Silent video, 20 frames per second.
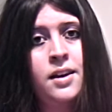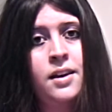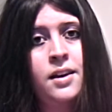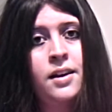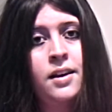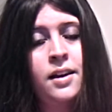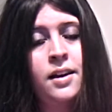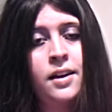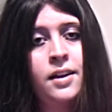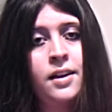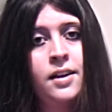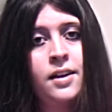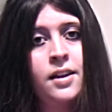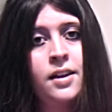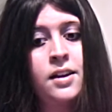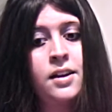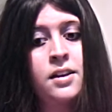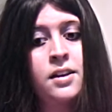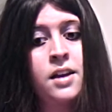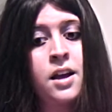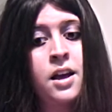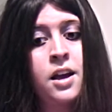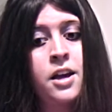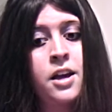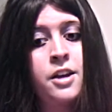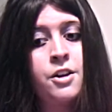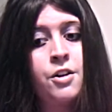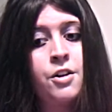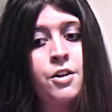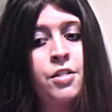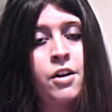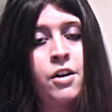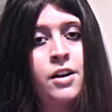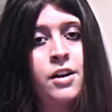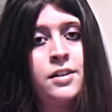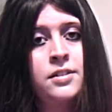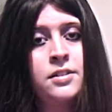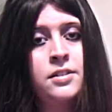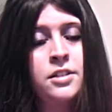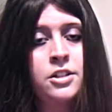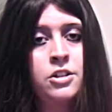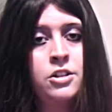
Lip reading: And your thoughts and your